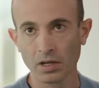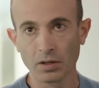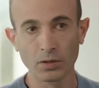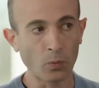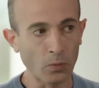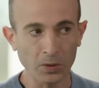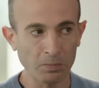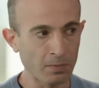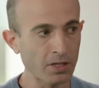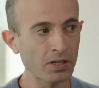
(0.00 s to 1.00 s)
There will
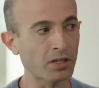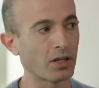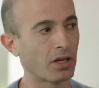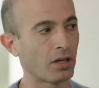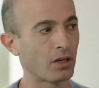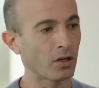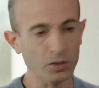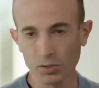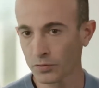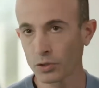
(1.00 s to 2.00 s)
be
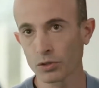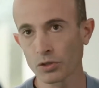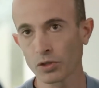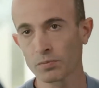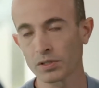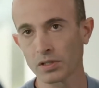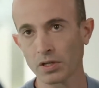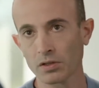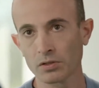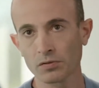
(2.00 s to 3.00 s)
lots of new jobs
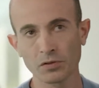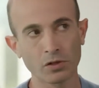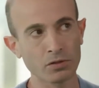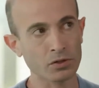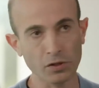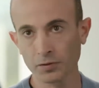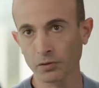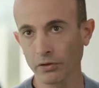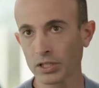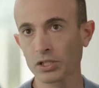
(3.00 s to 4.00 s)
for
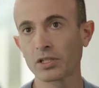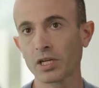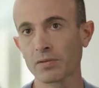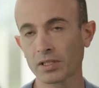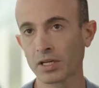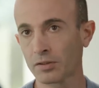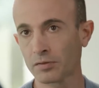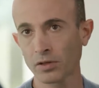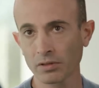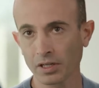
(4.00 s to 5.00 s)
software engineers in
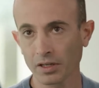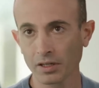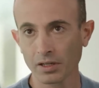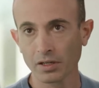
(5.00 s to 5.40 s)
California,